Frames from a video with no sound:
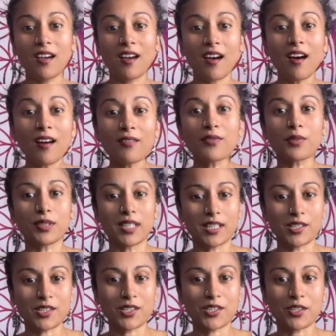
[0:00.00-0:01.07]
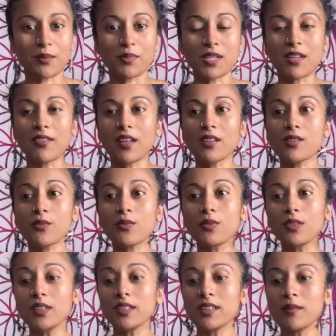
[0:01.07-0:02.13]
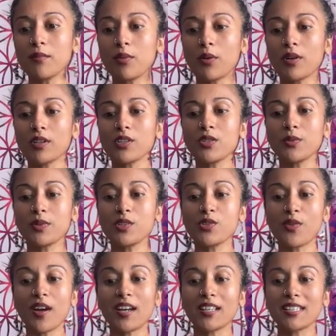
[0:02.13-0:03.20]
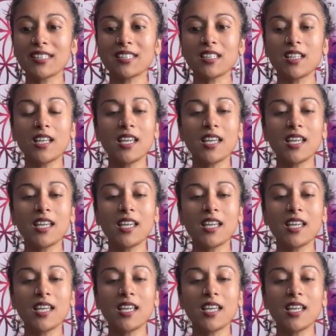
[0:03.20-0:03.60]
of relationships, and that's really important to address.